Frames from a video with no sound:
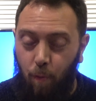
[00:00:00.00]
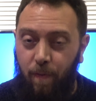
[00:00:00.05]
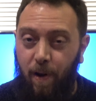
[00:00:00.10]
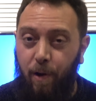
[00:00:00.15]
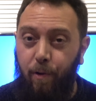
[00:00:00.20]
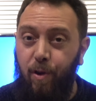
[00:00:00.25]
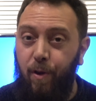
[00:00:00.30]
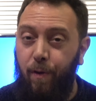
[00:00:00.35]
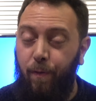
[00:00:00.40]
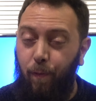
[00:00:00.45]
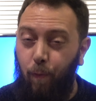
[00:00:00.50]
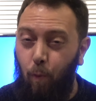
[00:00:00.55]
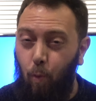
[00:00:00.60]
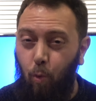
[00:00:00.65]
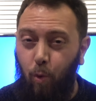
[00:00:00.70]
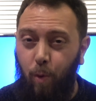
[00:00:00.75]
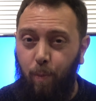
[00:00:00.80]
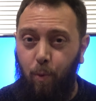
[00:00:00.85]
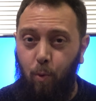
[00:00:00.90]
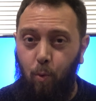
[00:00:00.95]
very
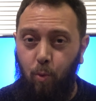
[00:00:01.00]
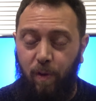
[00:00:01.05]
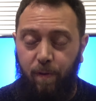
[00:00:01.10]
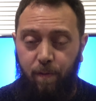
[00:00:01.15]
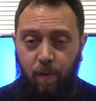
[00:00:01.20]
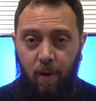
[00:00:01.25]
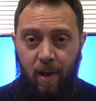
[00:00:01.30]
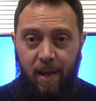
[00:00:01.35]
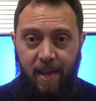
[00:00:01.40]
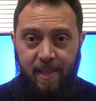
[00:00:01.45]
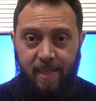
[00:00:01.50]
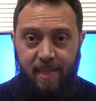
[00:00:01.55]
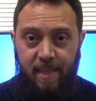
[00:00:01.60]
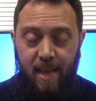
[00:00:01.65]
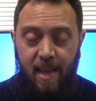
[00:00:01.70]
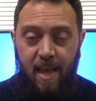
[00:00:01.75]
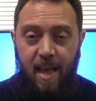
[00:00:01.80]
affordable device.